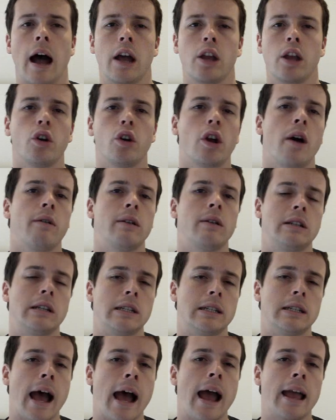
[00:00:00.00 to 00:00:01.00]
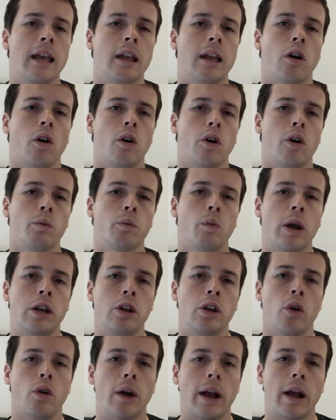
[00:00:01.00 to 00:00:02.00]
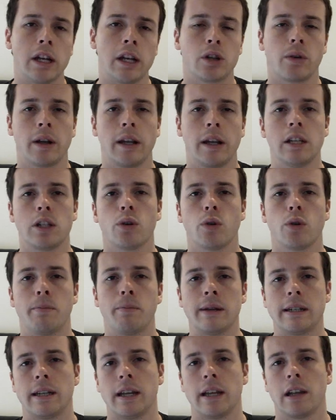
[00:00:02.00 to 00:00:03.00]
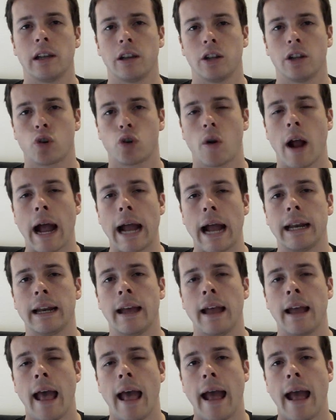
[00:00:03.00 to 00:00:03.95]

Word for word: you're going to take on when you're entering into a particular trade.